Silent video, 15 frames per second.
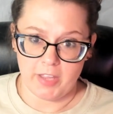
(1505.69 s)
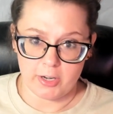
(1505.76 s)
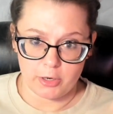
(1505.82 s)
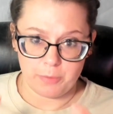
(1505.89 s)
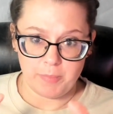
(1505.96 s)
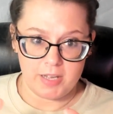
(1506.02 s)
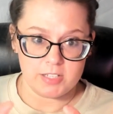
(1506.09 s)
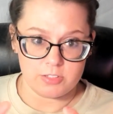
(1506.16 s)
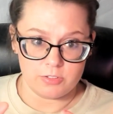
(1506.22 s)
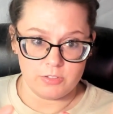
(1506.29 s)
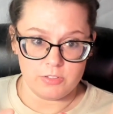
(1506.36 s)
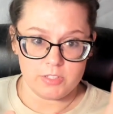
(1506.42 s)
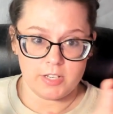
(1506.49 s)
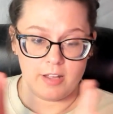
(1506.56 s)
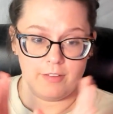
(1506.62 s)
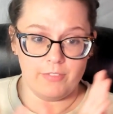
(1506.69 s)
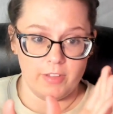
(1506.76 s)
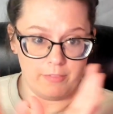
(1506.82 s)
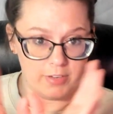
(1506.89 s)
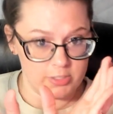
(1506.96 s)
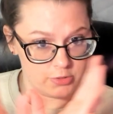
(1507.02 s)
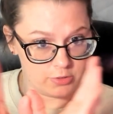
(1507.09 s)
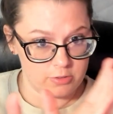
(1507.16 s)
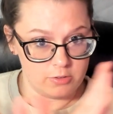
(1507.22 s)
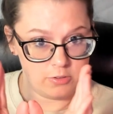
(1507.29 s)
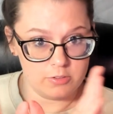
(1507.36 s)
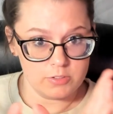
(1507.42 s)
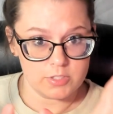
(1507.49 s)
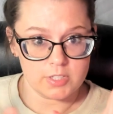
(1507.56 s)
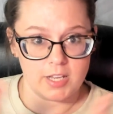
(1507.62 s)
inner muscles of the
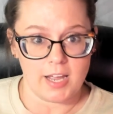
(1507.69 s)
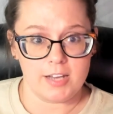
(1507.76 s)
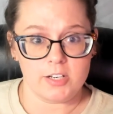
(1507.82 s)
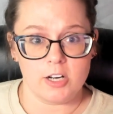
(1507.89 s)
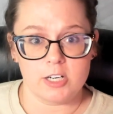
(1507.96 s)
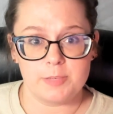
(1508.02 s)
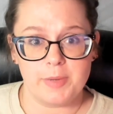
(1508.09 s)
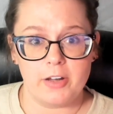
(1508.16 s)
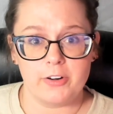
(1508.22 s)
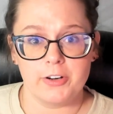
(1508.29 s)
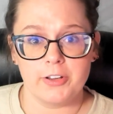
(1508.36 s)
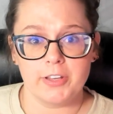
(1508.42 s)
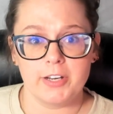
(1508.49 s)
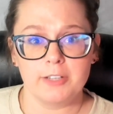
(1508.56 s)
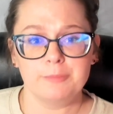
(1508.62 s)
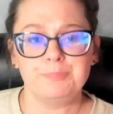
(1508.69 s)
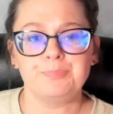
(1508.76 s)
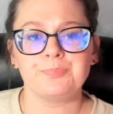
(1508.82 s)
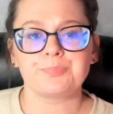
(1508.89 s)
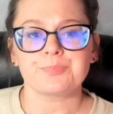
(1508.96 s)
ventricles that I talked about earlier.